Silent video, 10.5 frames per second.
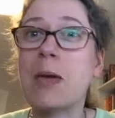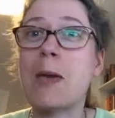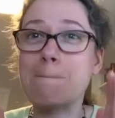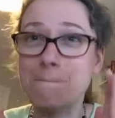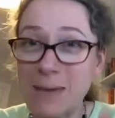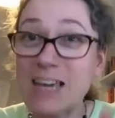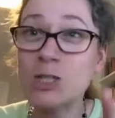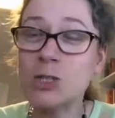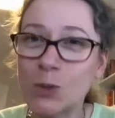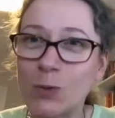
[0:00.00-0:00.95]
make
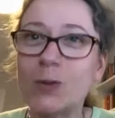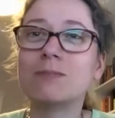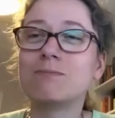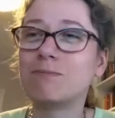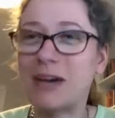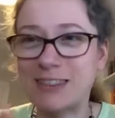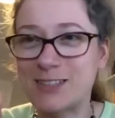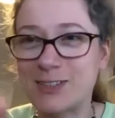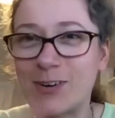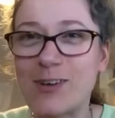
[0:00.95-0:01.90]
sure,
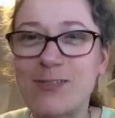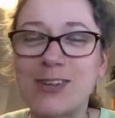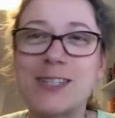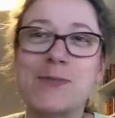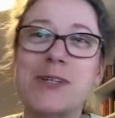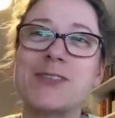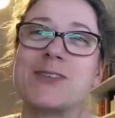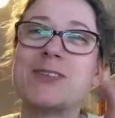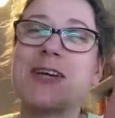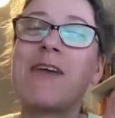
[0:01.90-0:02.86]
maths is a very fine subject, of
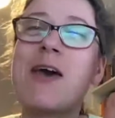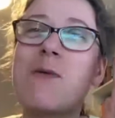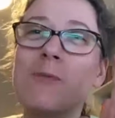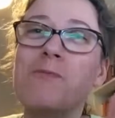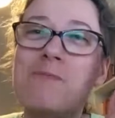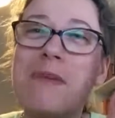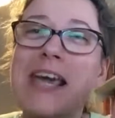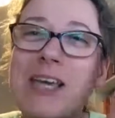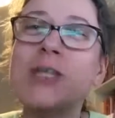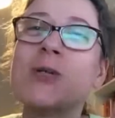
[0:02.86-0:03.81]
course, Dave,
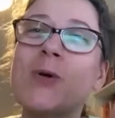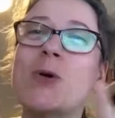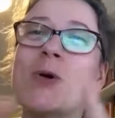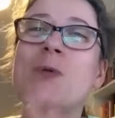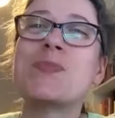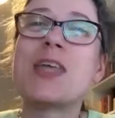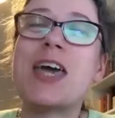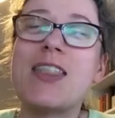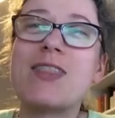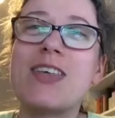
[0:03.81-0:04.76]
make sure
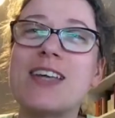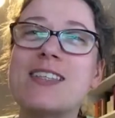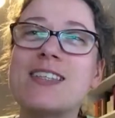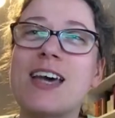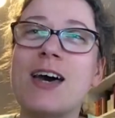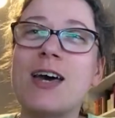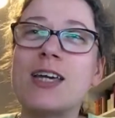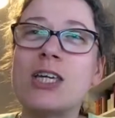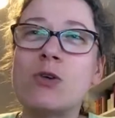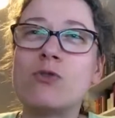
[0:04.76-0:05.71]
that
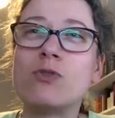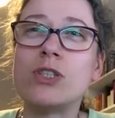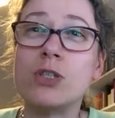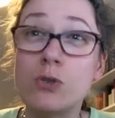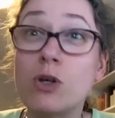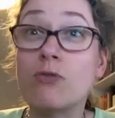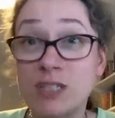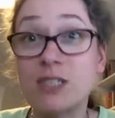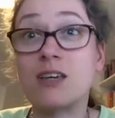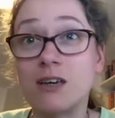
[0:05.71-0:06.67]
you do your
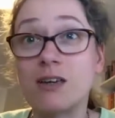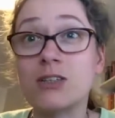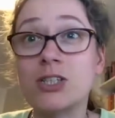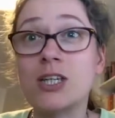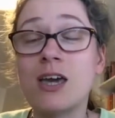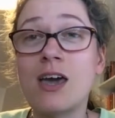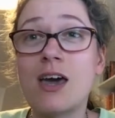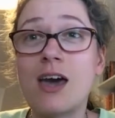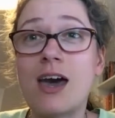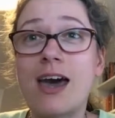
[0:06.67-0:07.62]
research
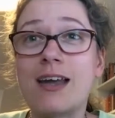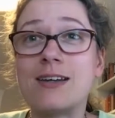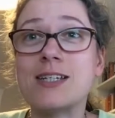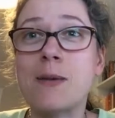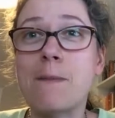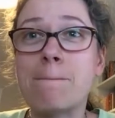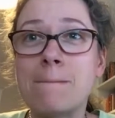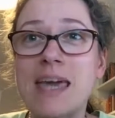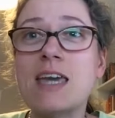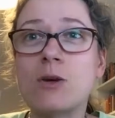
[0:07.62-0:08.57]
and
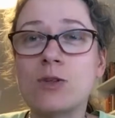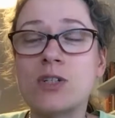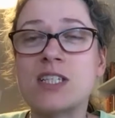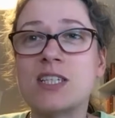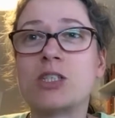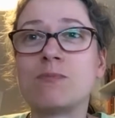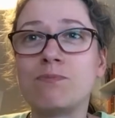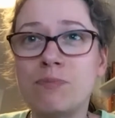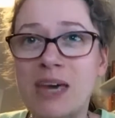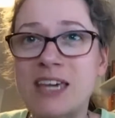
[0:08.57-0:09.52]
make your
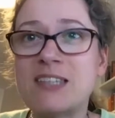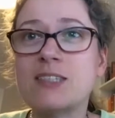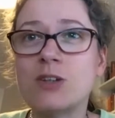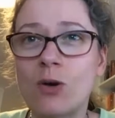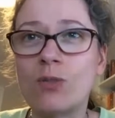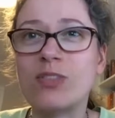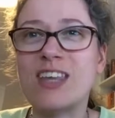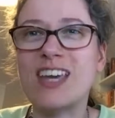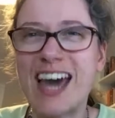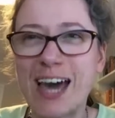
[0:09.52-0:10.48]
decision based on the
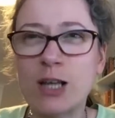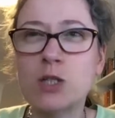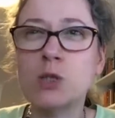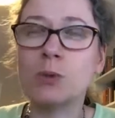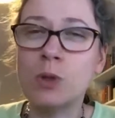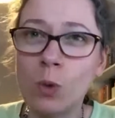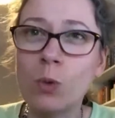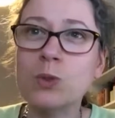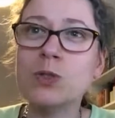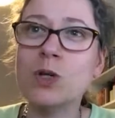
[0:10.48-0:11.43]
actual
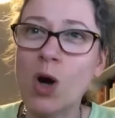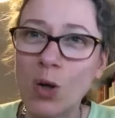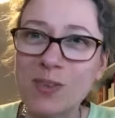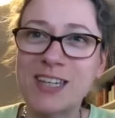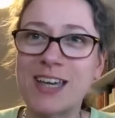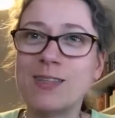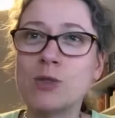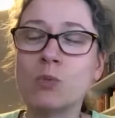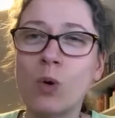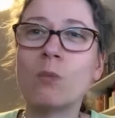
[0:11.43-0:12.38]
course content,
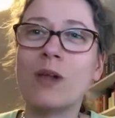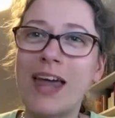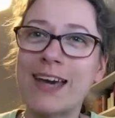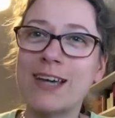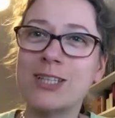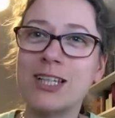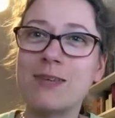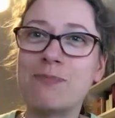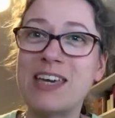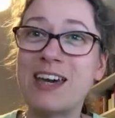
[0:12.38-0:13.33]
what will
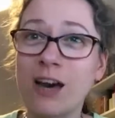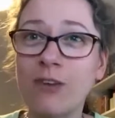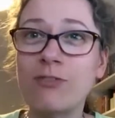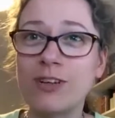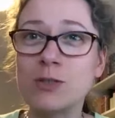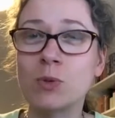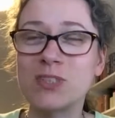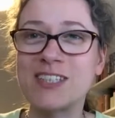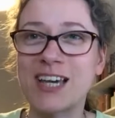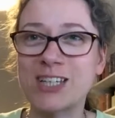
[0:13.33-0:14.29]
actually be covered,
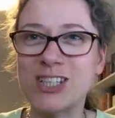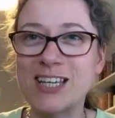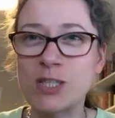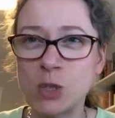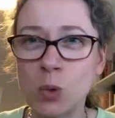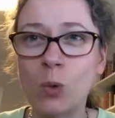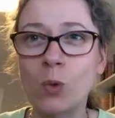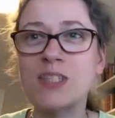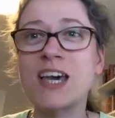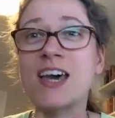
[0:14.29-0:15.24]
what is actually
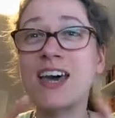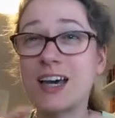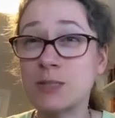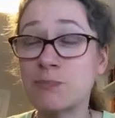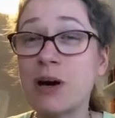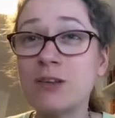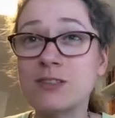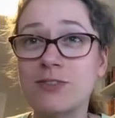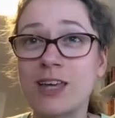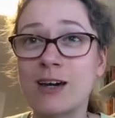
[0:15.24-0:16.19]
taught as
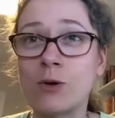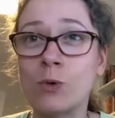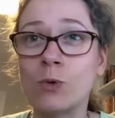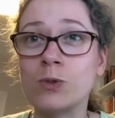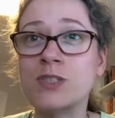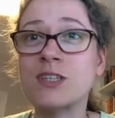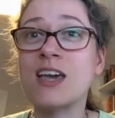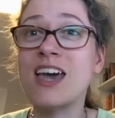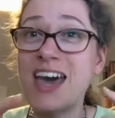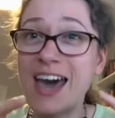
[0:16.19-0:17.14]
part of that course
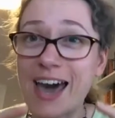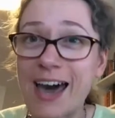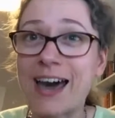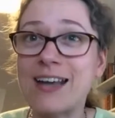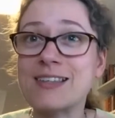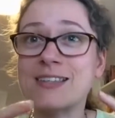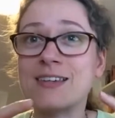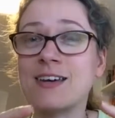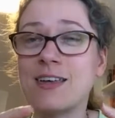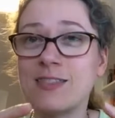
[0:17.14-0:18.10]
at
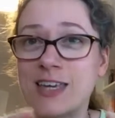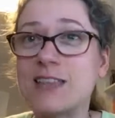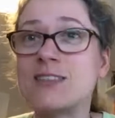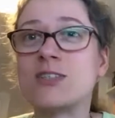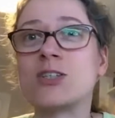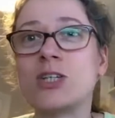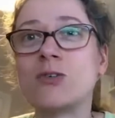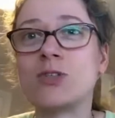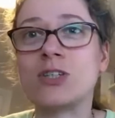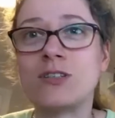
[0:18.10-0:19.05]
the
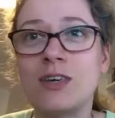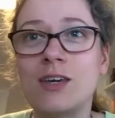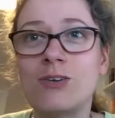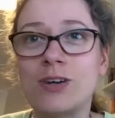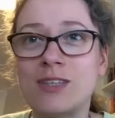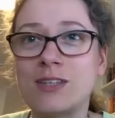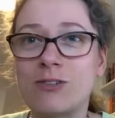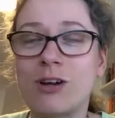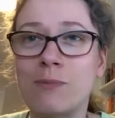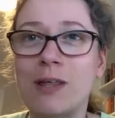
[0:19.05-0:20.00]
institution that you're
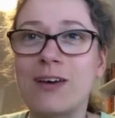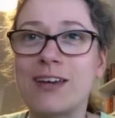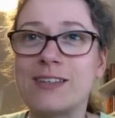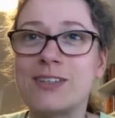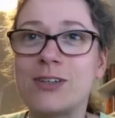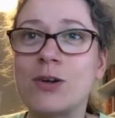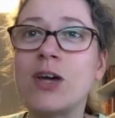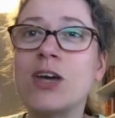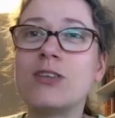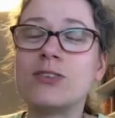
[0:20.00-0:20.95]
considering applying to.
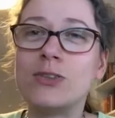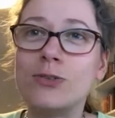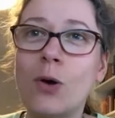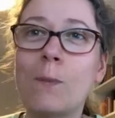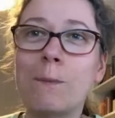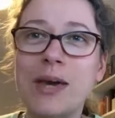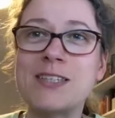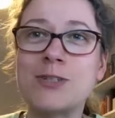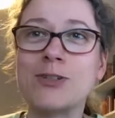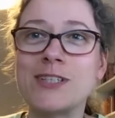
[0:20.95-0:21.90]
Do not
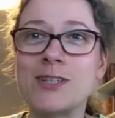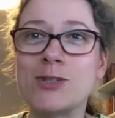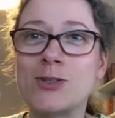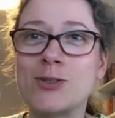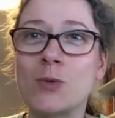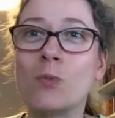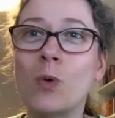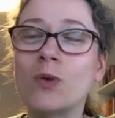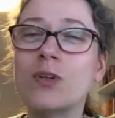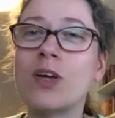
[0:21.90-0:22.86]
base your decisions on
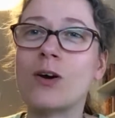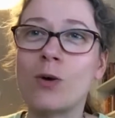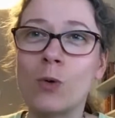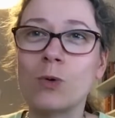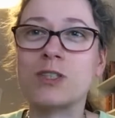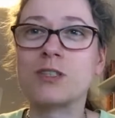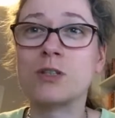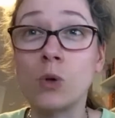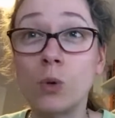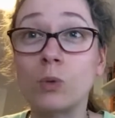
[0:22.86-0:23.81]
what a course is
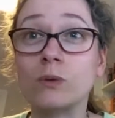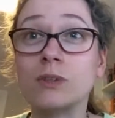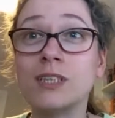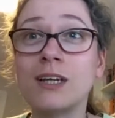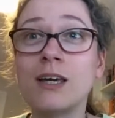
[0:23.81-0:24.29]
called,